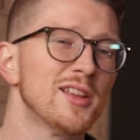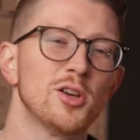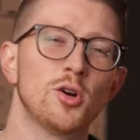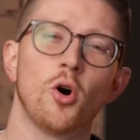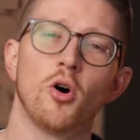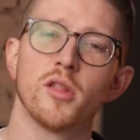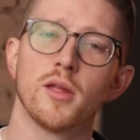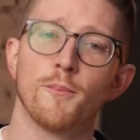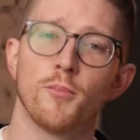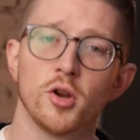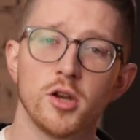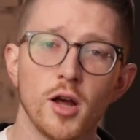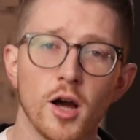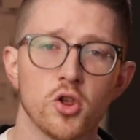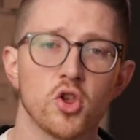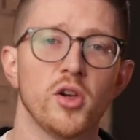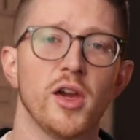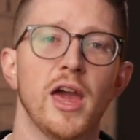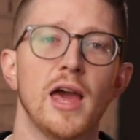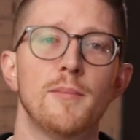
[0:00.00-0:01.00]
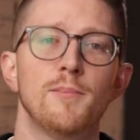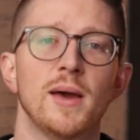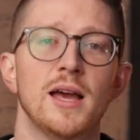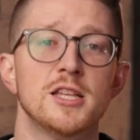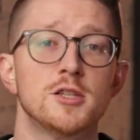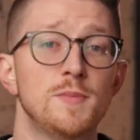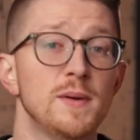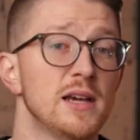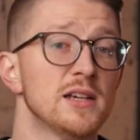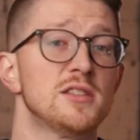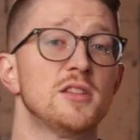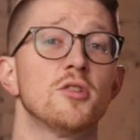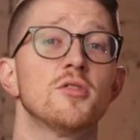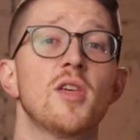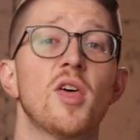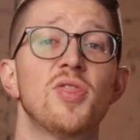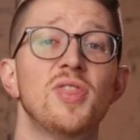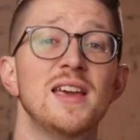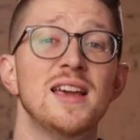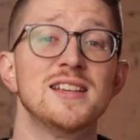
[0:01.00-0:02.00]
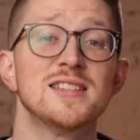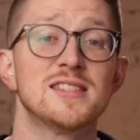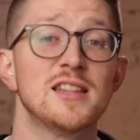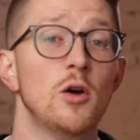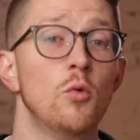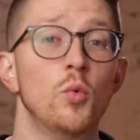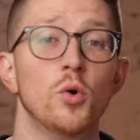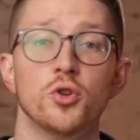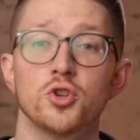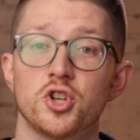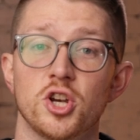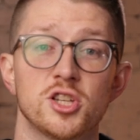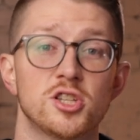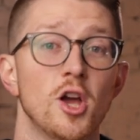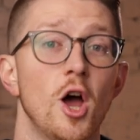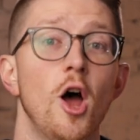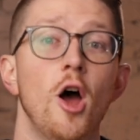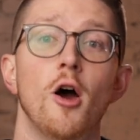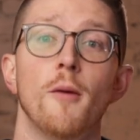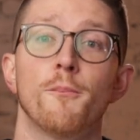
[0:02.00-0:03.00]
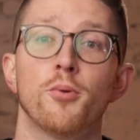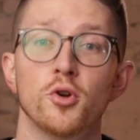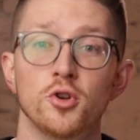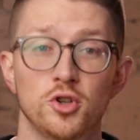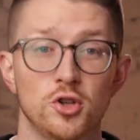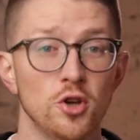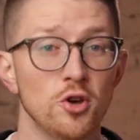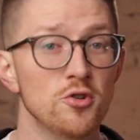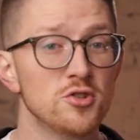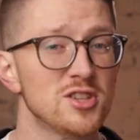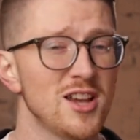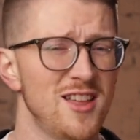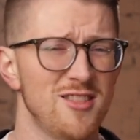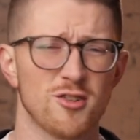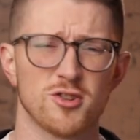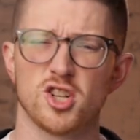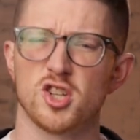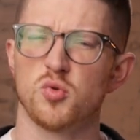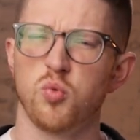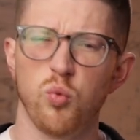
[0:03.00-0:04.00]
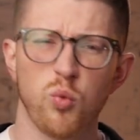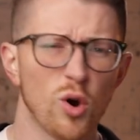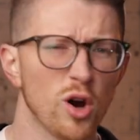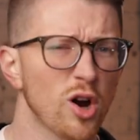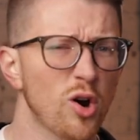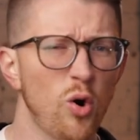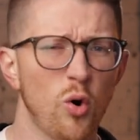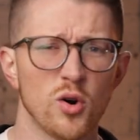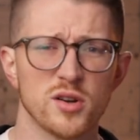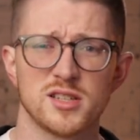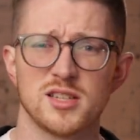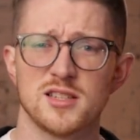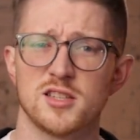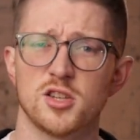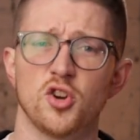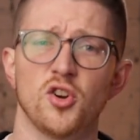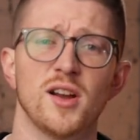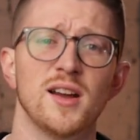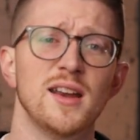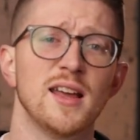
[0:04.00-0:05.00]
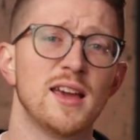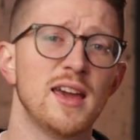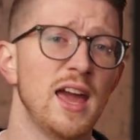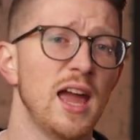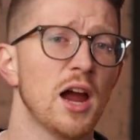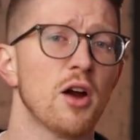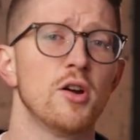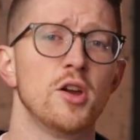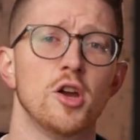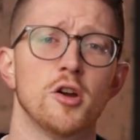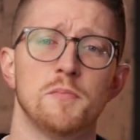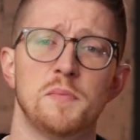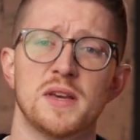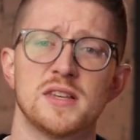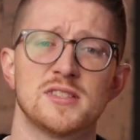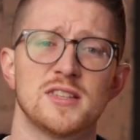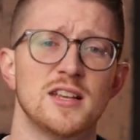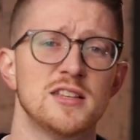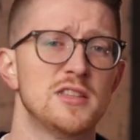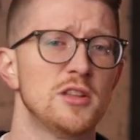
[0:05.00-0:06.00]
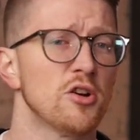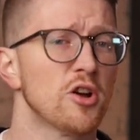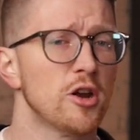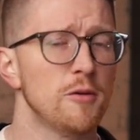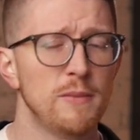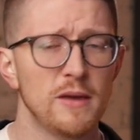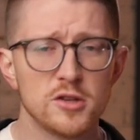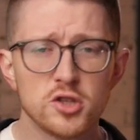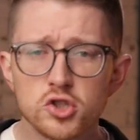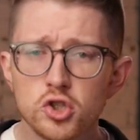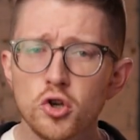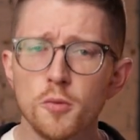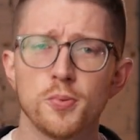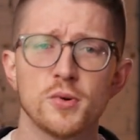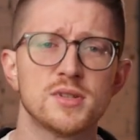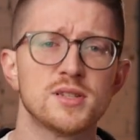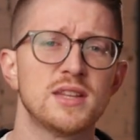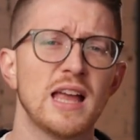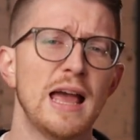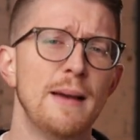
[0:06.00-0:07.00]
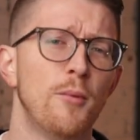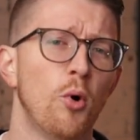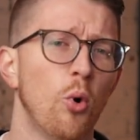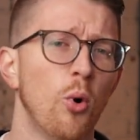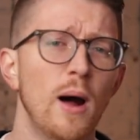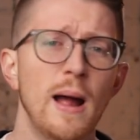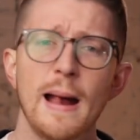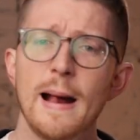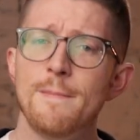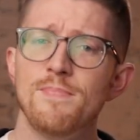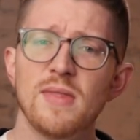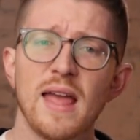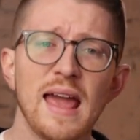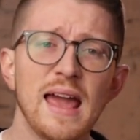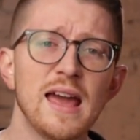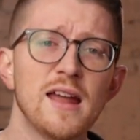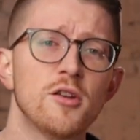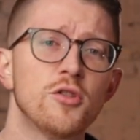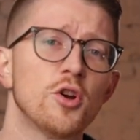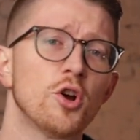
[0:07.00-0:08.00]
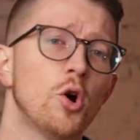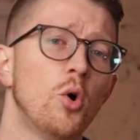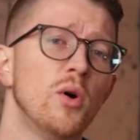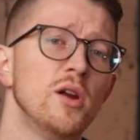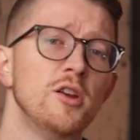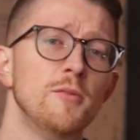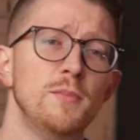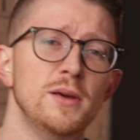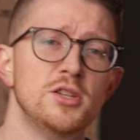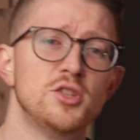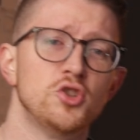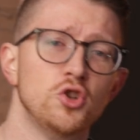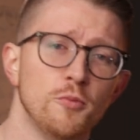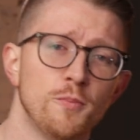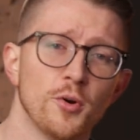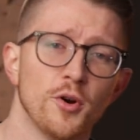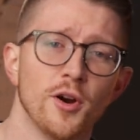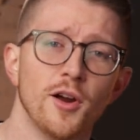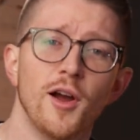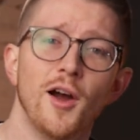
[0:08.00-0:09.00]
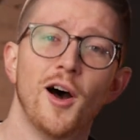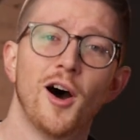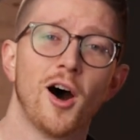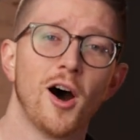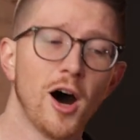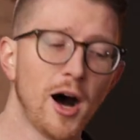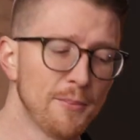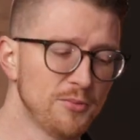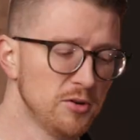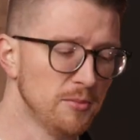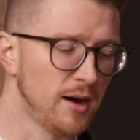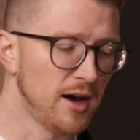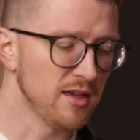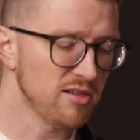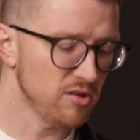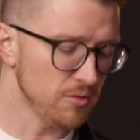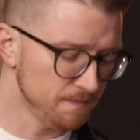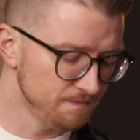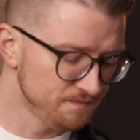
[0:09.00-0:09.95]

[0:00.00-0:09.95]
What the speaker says: to call them production campaigns because they're the things that will just produce, and they're just workhorses that are going to carry your business. They're going to be super stable, and they're going to be super optimized.